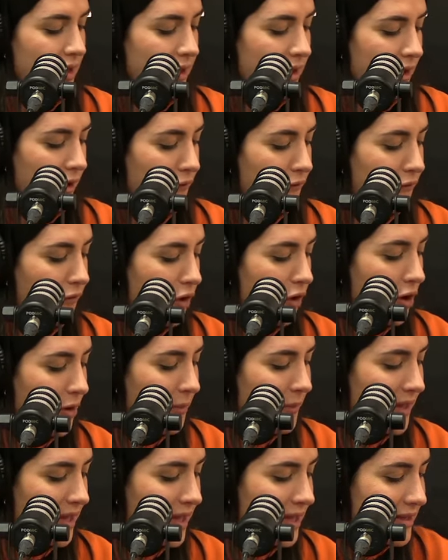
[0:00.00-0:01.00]

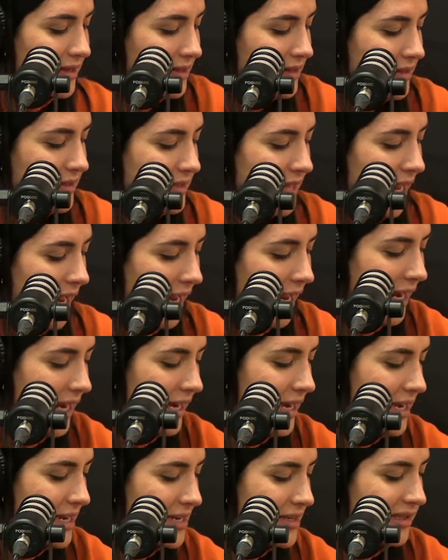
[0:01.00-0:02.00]
From
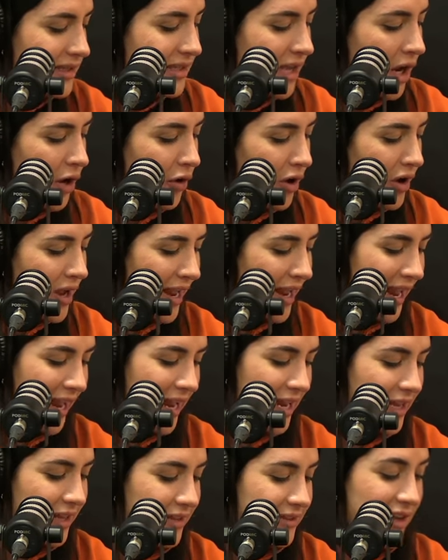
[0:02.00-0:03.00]
Tane Sarah
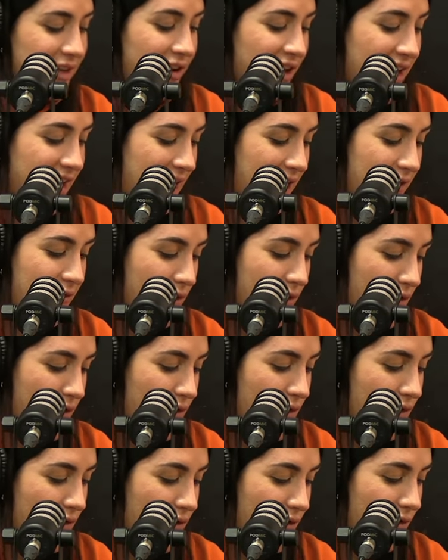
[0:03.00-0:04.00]

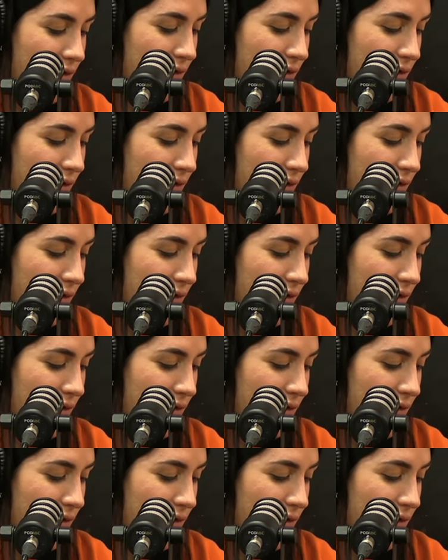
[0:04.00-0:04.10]
Sarajevo.